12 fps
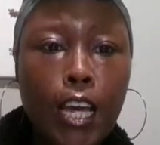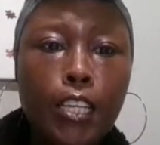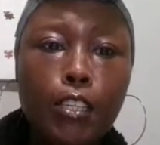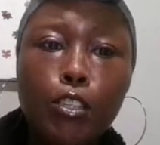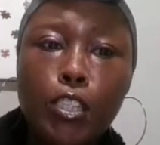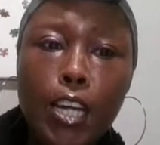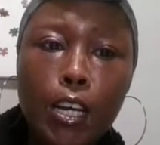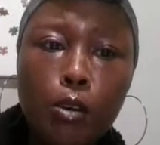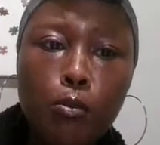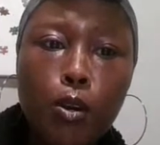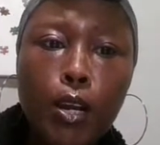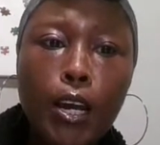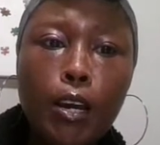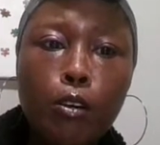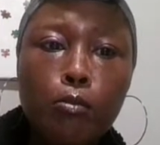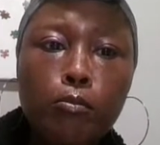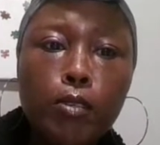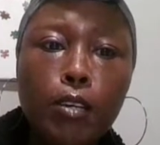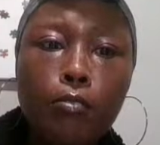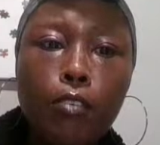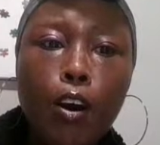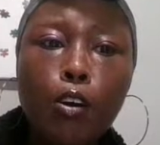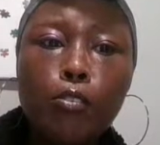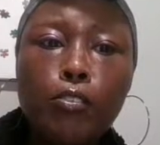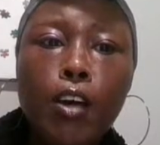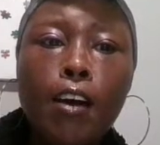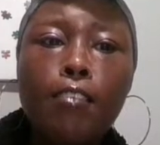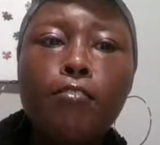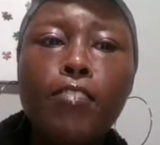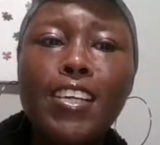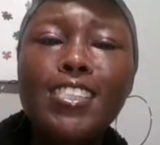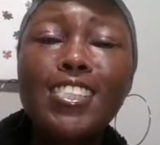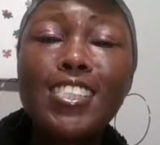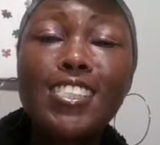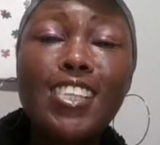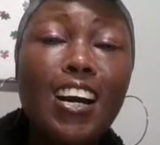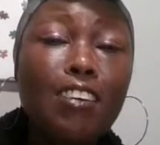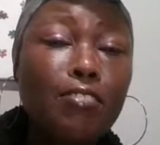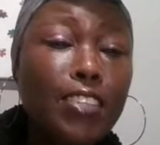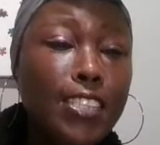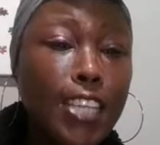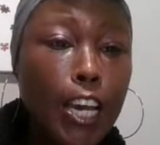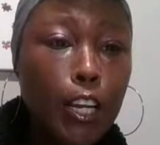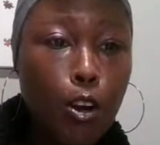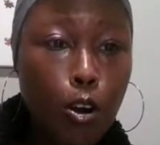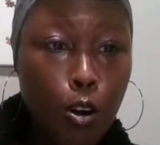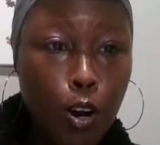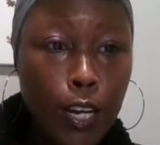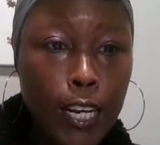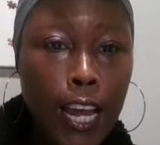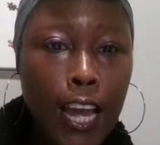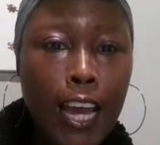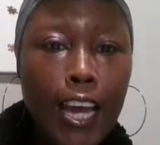And so shadow work help involves facing these conflicts head on,